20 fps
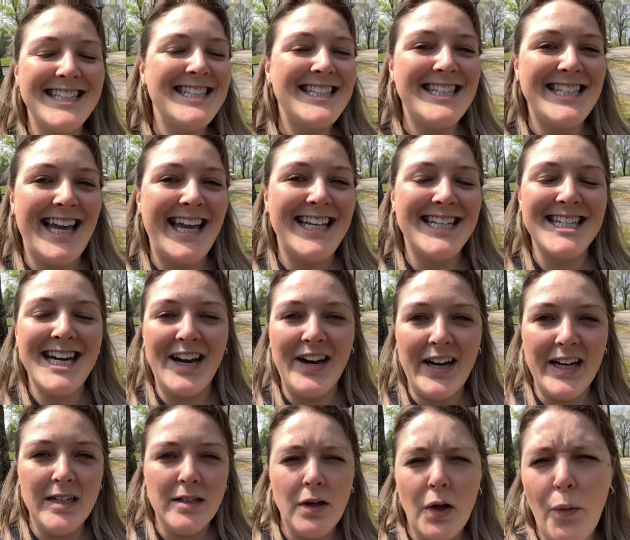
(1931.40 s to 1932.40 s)

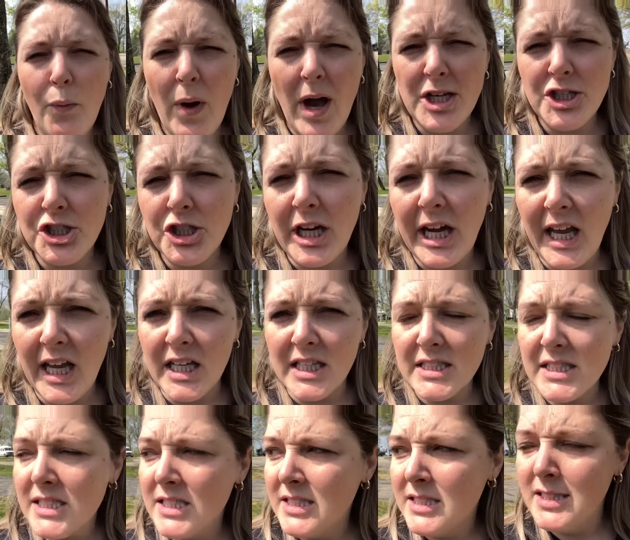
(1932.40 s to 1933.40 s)
Sanitary. Wash your
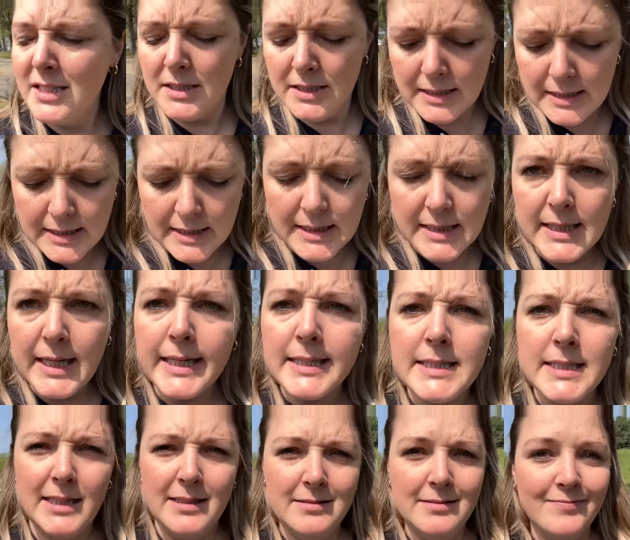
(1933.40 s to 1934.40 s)
hands. It's
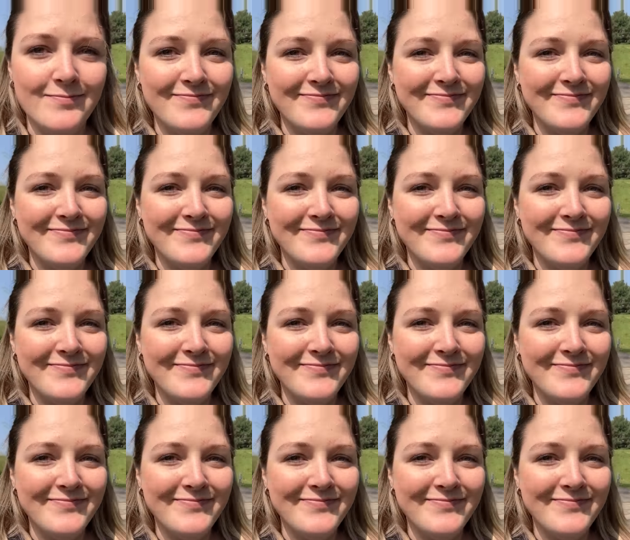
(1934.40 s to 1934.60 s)
disgusting.